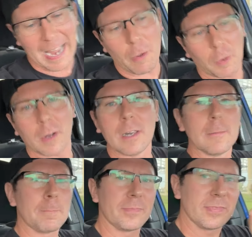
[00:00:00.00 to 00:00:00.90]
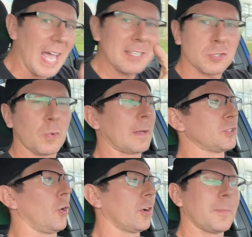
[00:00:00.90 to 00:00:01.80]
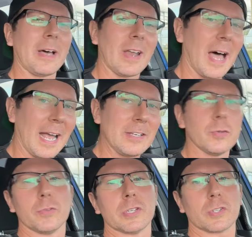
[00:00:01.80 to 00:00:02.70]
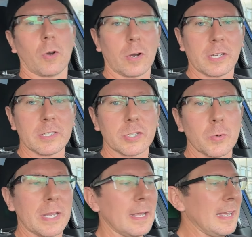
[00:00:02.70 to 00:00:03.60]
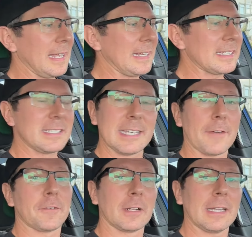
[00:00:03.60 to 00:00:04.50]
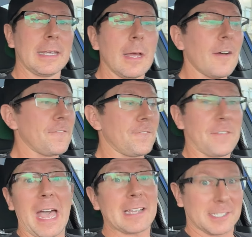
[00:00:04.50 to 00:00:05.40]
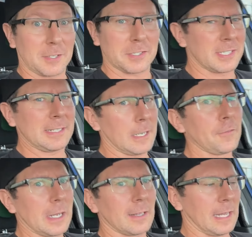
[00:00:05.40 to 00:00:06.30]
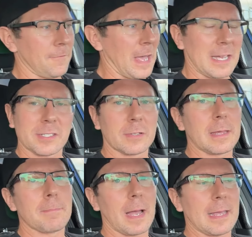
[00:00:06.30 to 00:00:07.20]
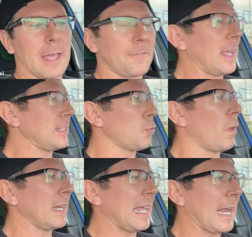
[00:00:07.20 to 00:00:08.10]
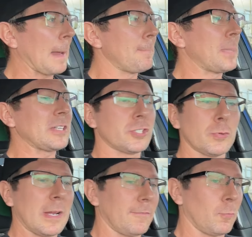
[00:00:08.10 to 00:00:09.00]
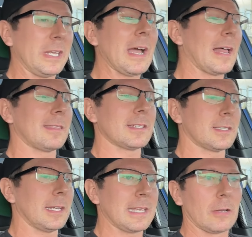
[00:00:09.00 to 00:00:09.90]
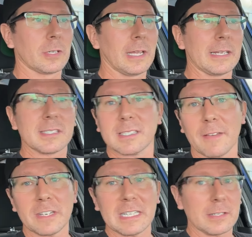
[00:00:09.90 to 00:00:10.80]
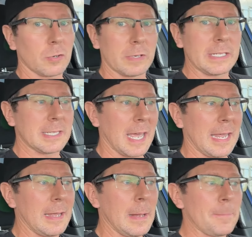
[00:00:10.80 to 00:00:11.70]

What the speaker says: hour. That's what I'm talking about. I knew this car could do it. It is definitely faster, significantly faster than my FA20. And I bet you if we got this thing down to like a 70-degree day,